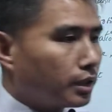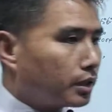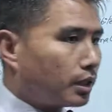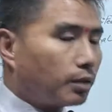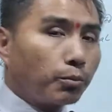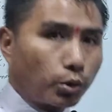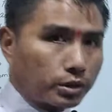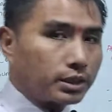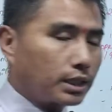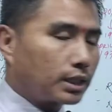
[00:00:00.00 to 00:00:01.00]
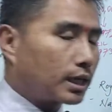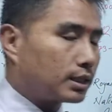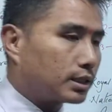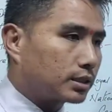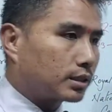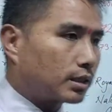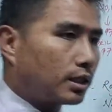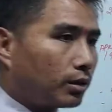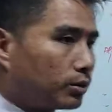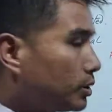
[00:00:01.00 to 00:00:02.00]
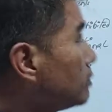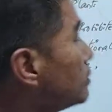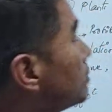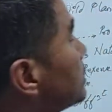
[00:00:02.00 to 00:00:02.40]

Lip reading: Now botanical garden, etc. Now today we'll be